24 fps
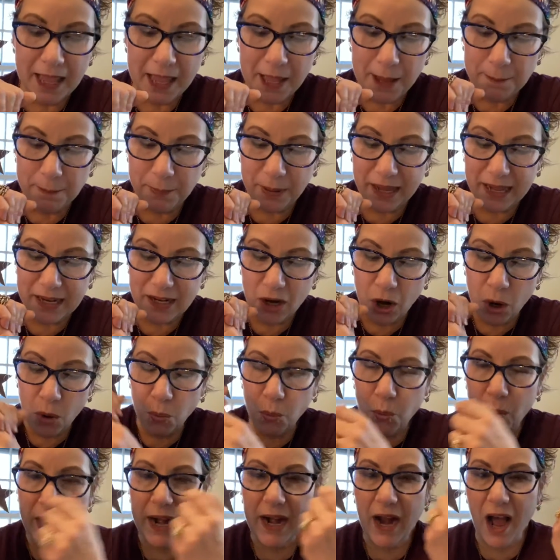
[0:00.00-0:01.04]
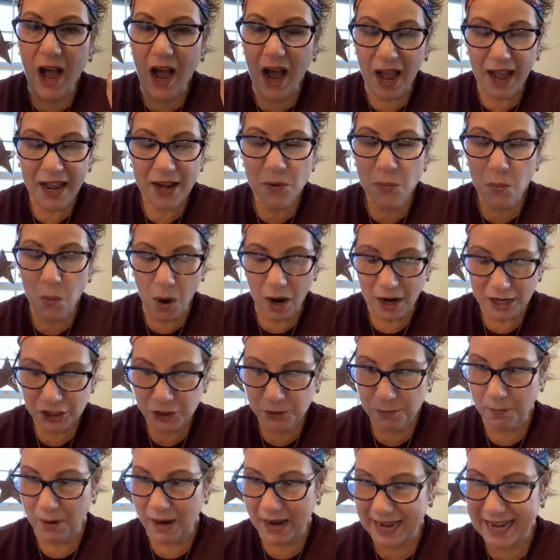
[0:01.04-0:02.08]
But when I wash
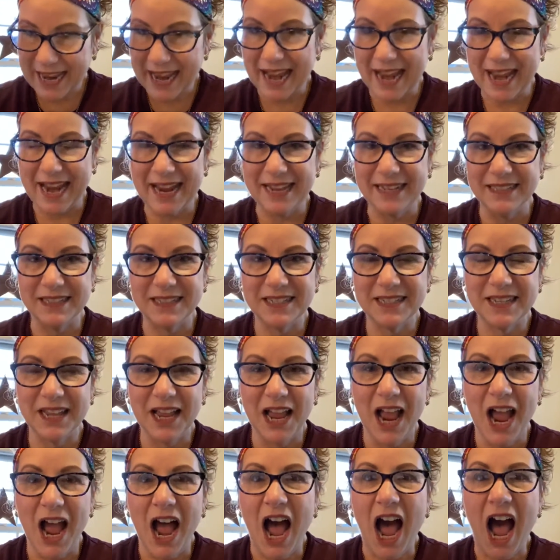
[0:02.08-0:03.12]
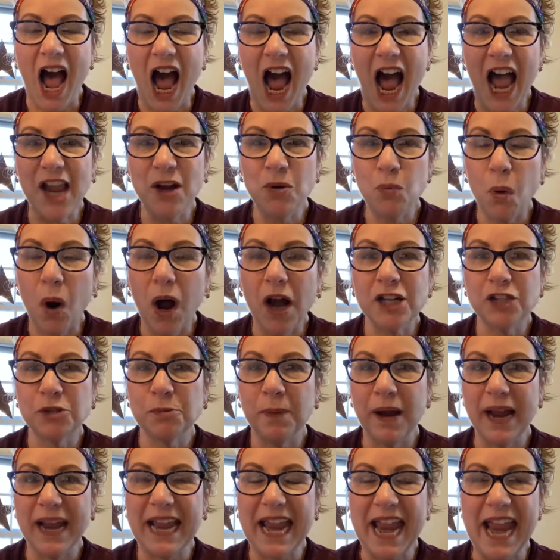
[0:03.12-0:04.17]
my hands
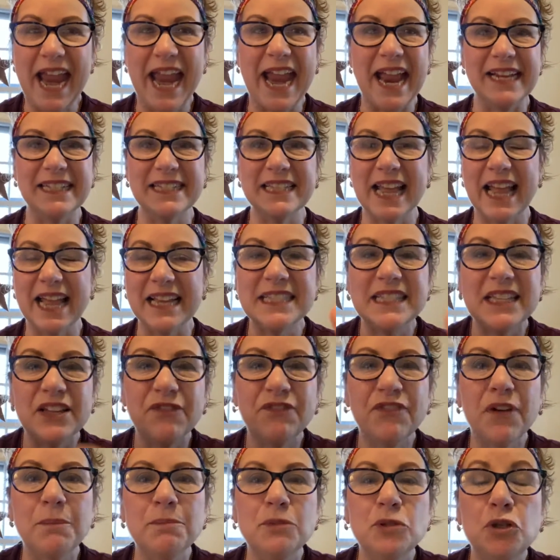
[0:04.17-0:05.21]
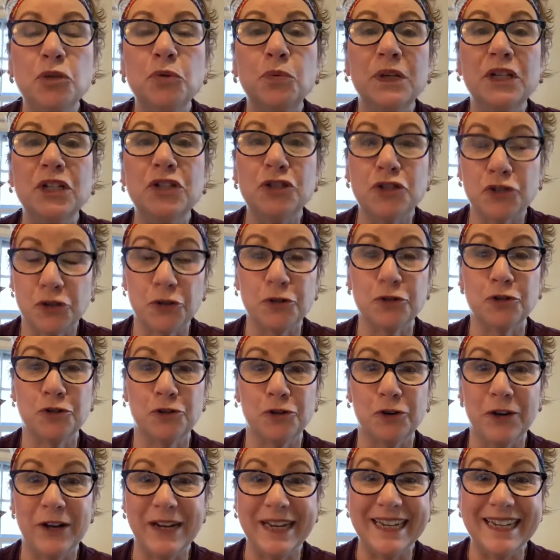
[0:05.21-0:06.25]
as if I'm doing
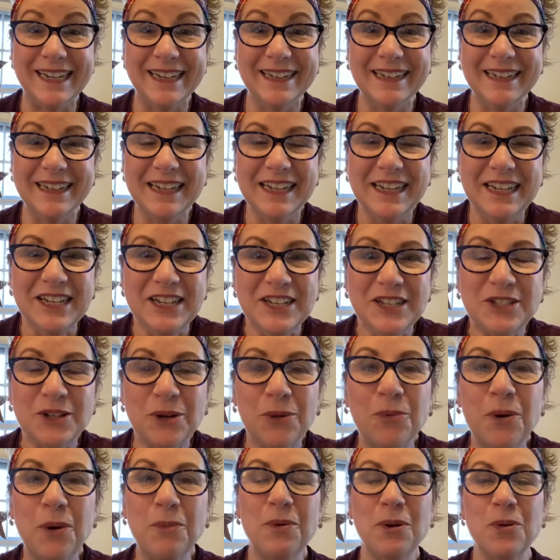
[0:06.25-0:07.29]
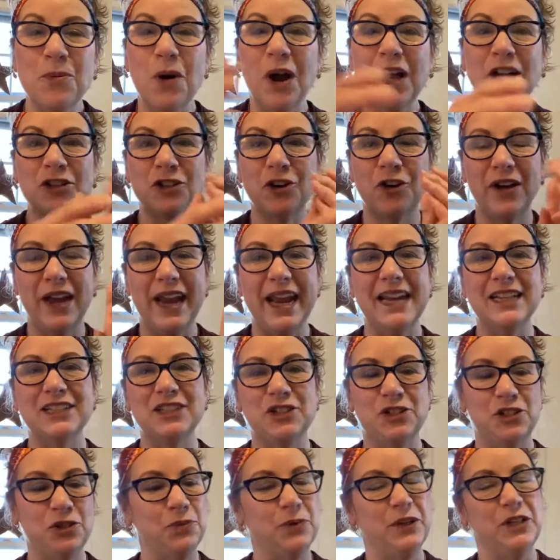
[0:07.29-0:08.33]
surgery. So when we wash our hands
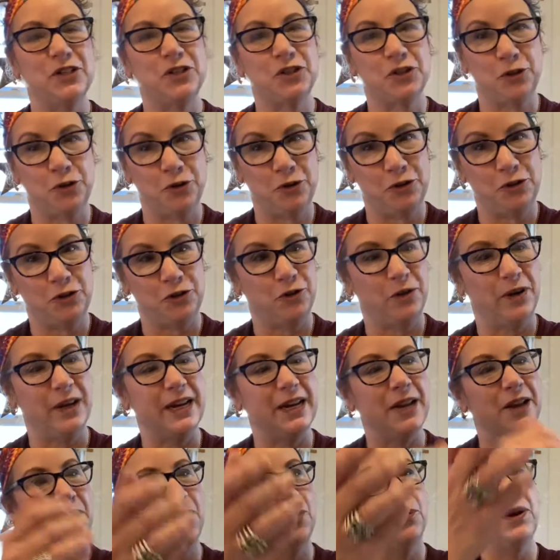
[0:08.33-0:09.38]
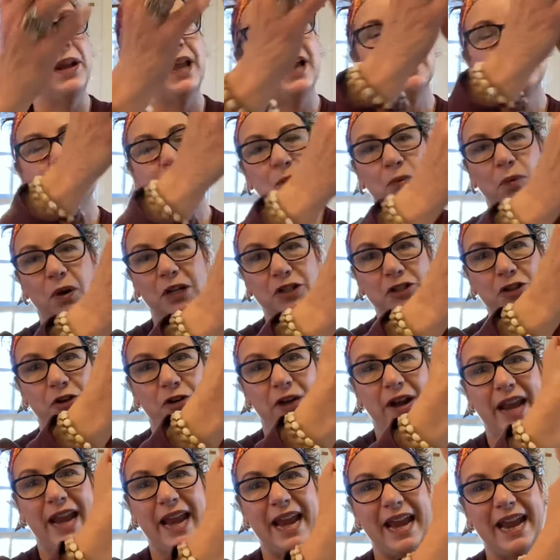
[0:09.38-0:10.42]
doing surgery, we actually wash our
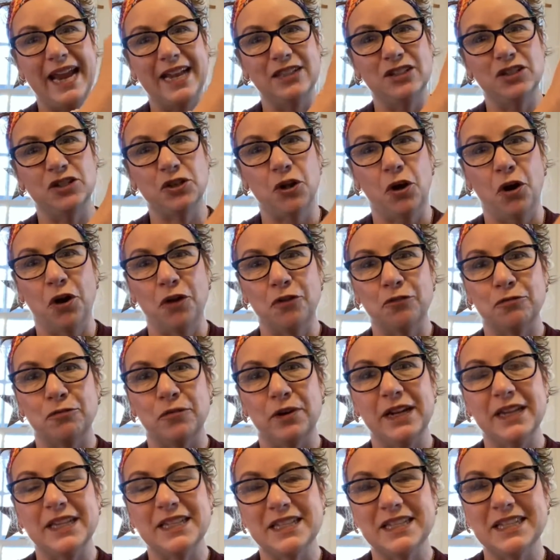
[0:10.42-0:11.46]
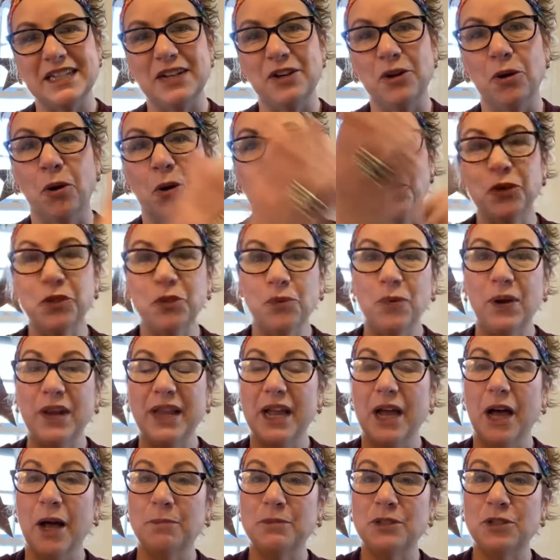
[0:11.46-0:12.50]
hands, our wrist, and all the way
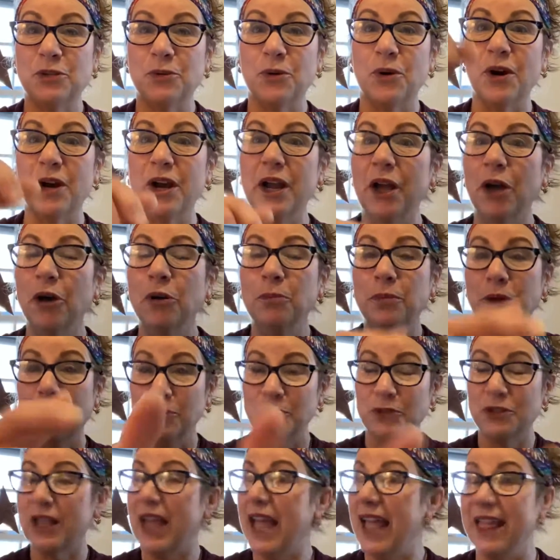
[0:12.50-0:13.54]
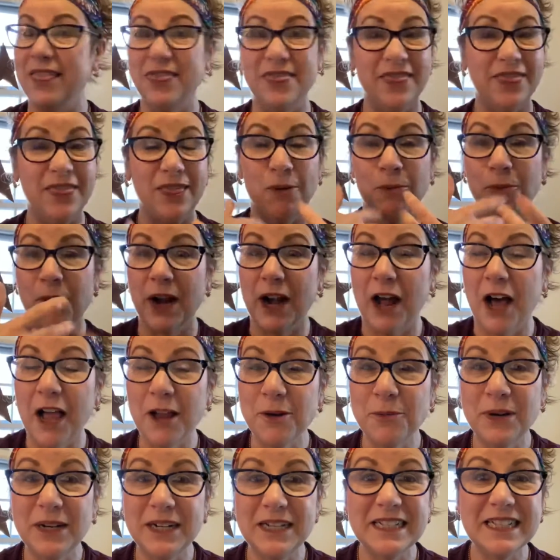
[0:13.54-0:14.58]
up to our elbows. And when I
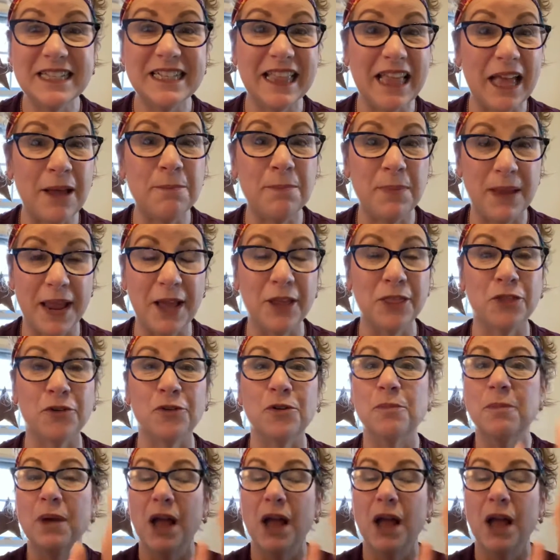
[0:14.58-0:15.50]
went into that bathroom,